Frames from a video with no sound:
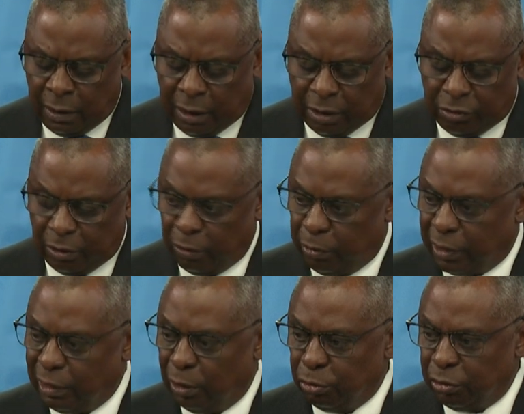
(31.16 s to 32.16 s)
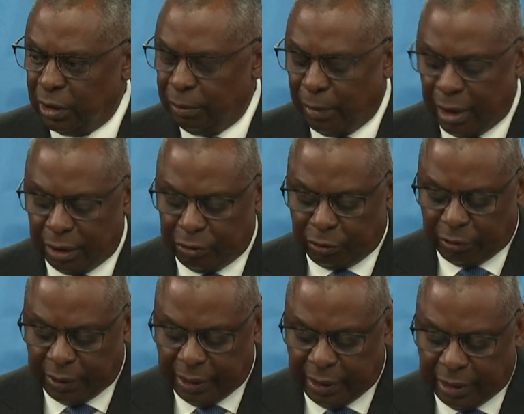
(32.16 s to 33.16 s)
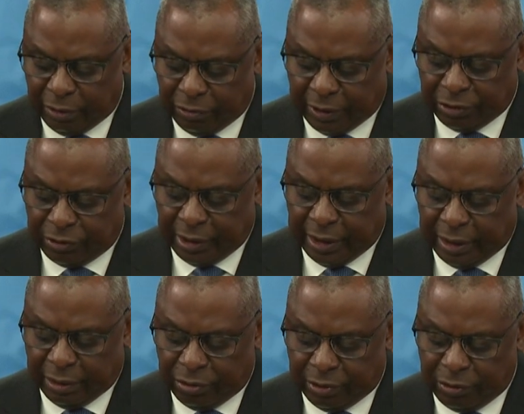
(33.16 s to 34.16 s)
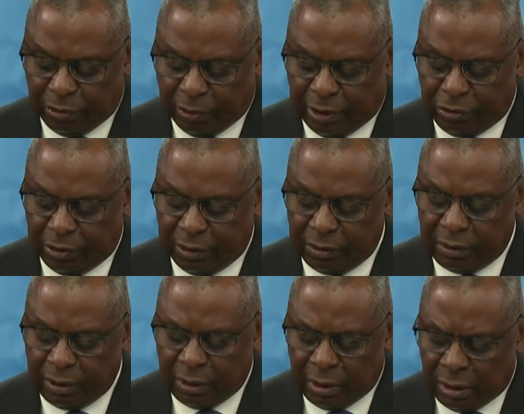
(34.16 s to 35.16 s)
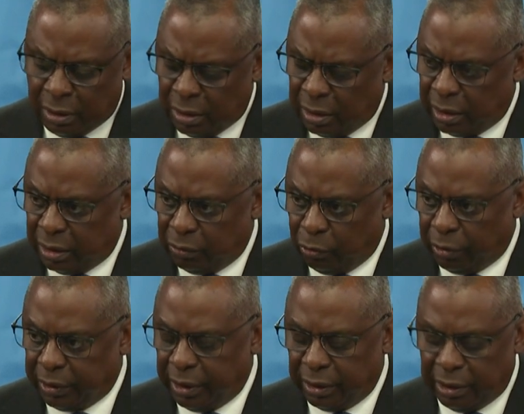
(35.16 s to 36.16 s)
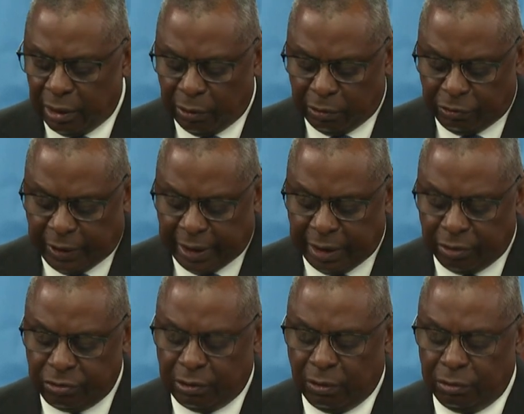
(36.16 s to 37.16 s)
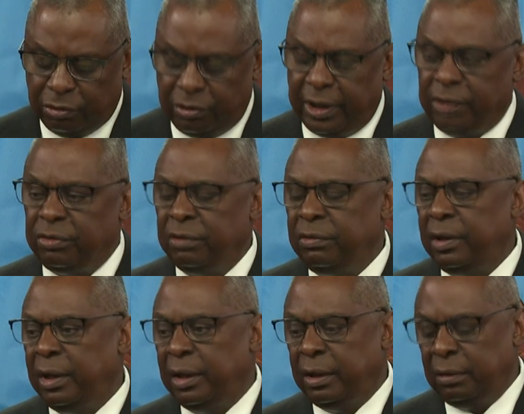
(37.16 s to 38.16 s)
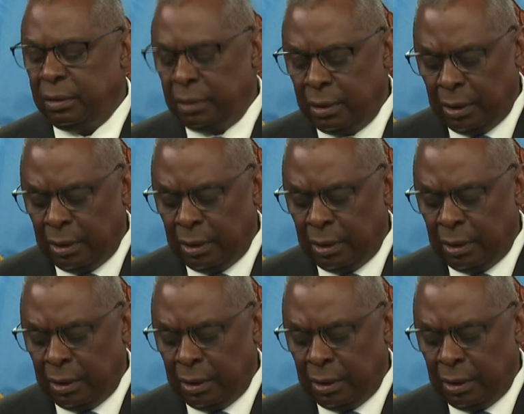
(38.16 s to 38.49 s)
And so we're closely monitoring and investigating the situation and working to notify the soldiers next of kin